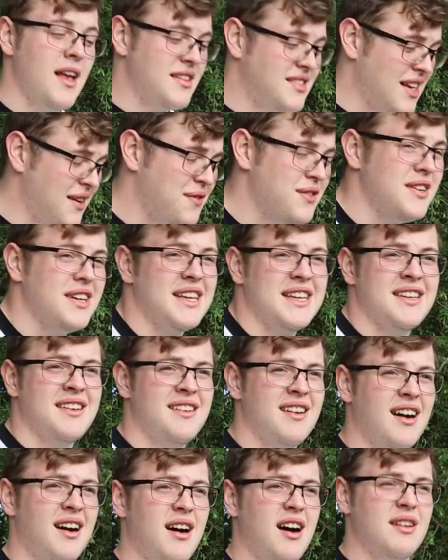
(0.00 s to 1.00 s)
Definitely.
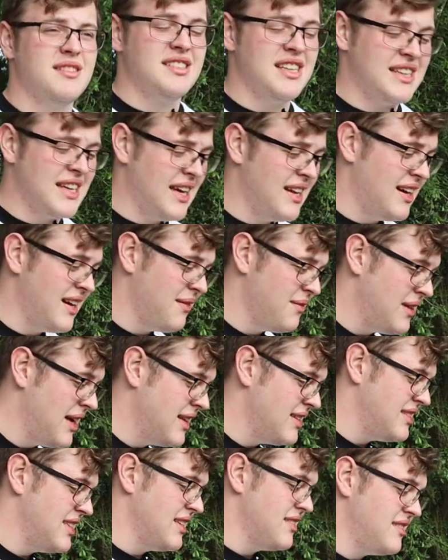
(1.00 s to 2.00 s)
I'd say getting an
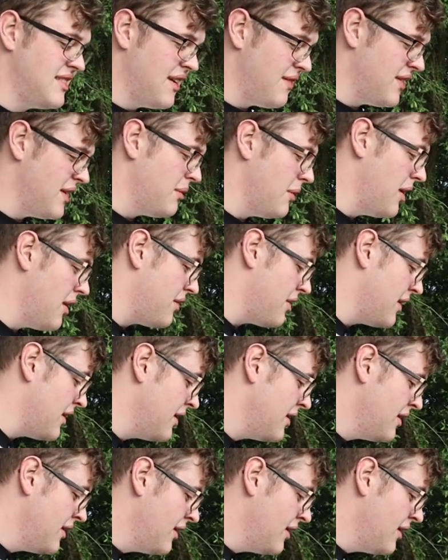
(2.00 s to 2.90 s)
NC is definitely worth it.